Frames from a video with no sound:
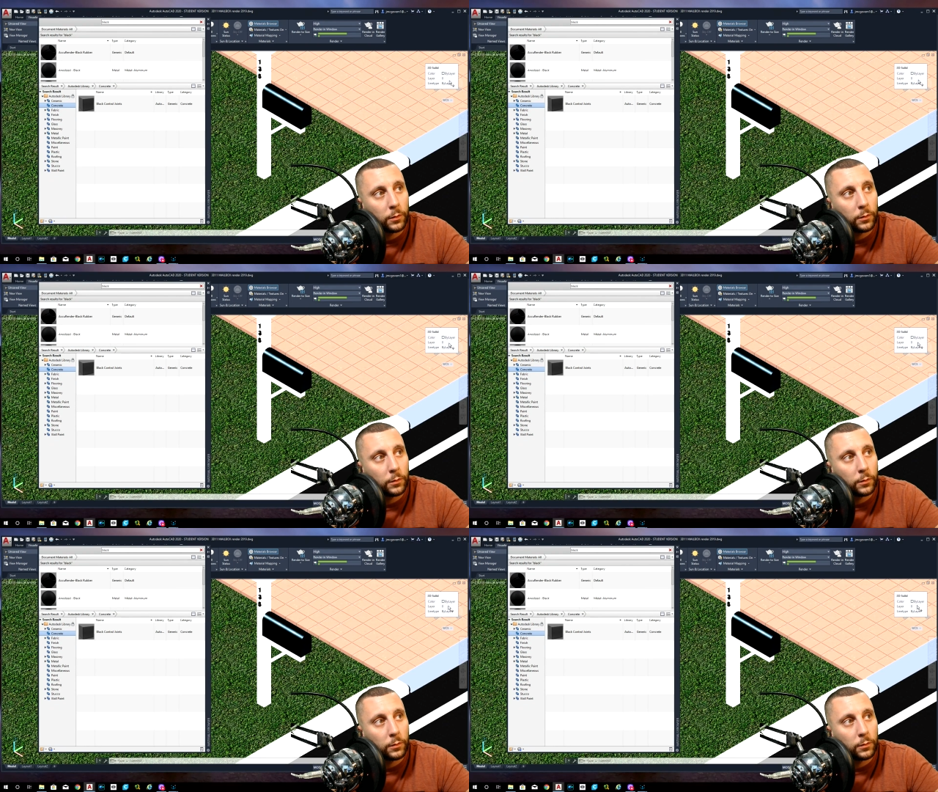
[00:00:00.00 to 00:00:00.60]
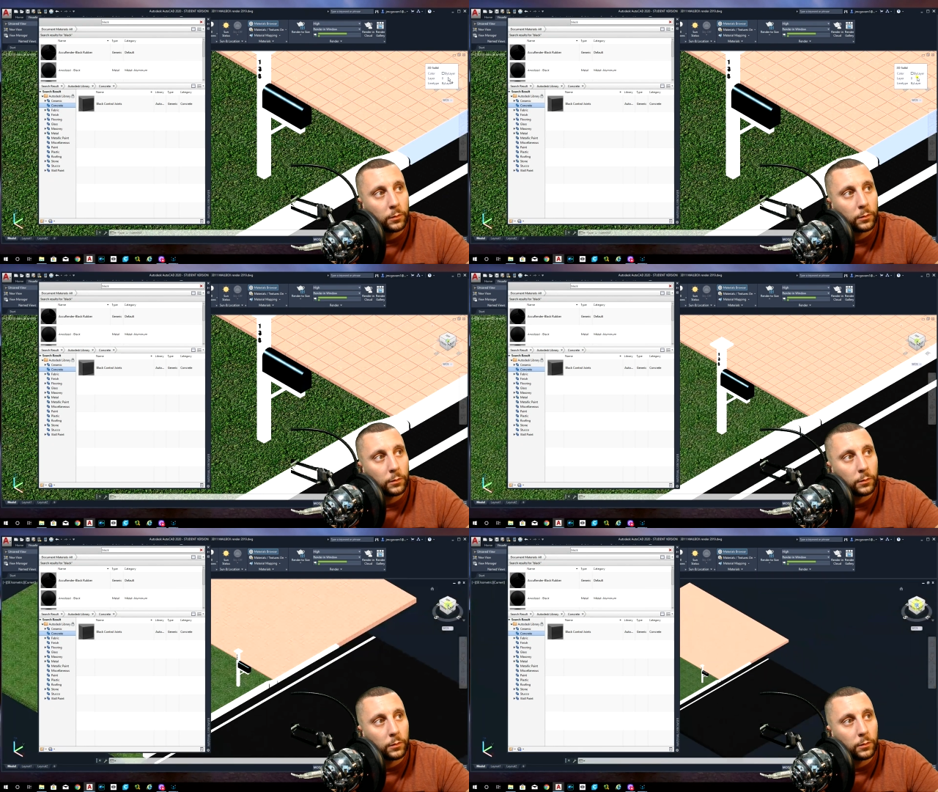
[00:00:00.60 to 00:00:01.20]

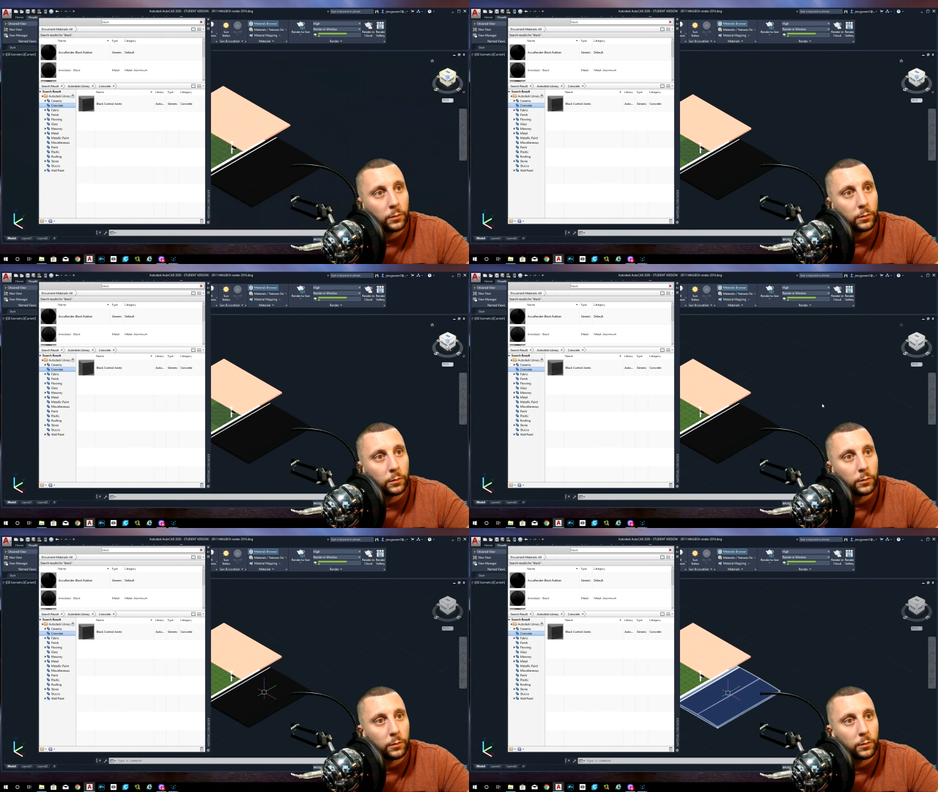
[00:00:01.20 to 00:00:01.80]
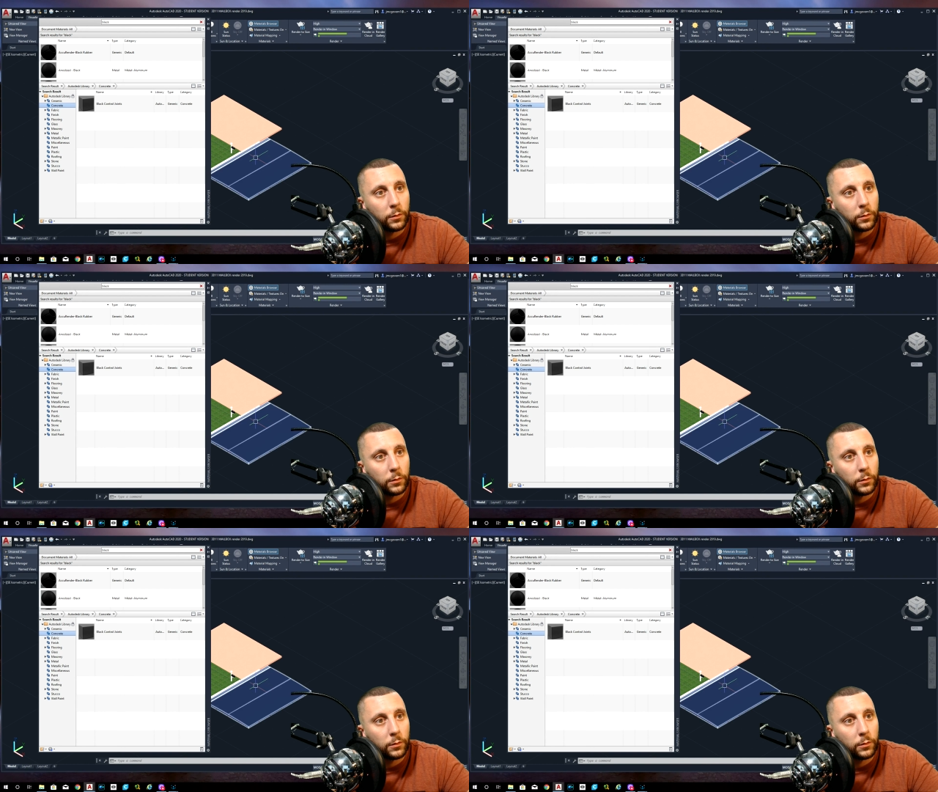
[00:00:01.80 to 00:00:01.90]
Nobody speaks.